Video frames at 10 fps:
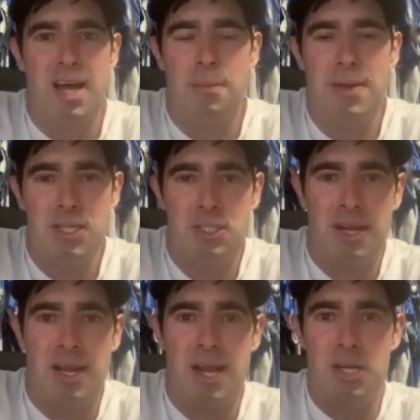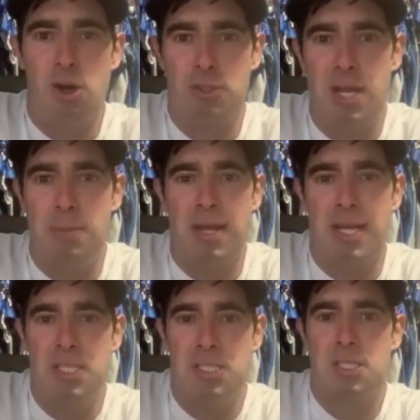that. I mean, it's like I can talk to him like
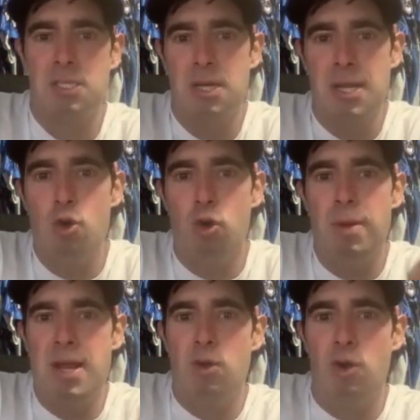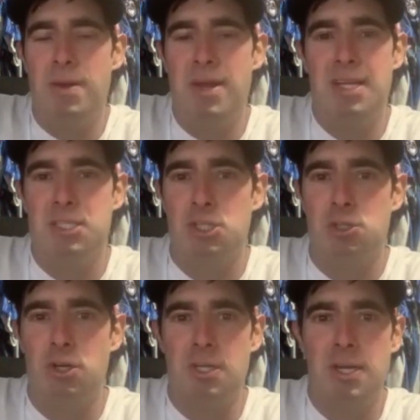he's you or me. You know what I mean? He
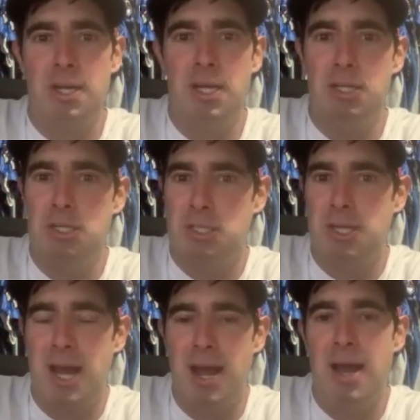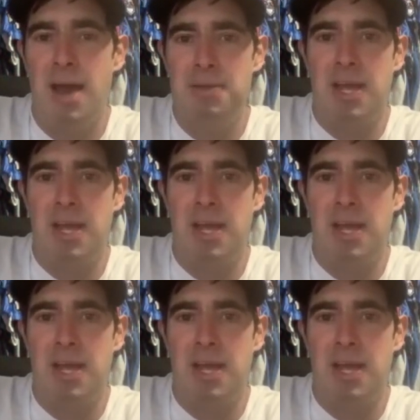just it just have that